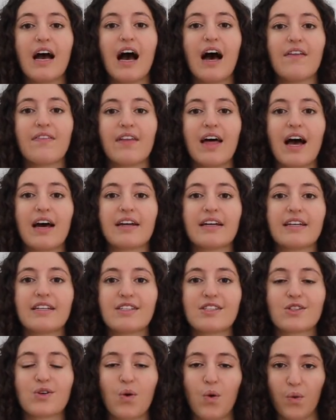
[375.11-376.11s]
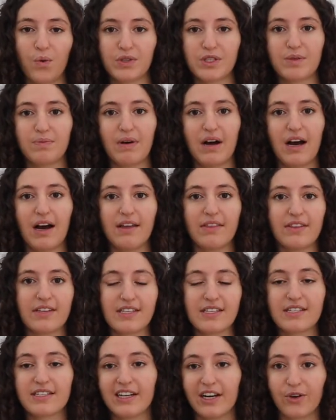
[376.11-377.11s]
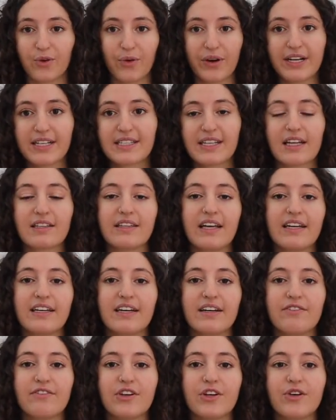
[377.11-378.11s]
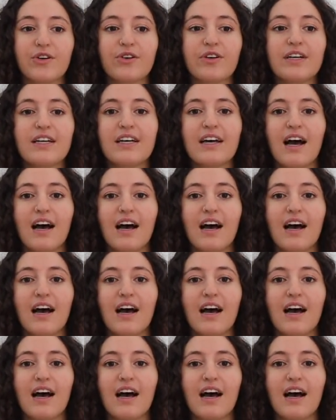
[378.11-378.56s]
and that is caused by the steroids that they give you.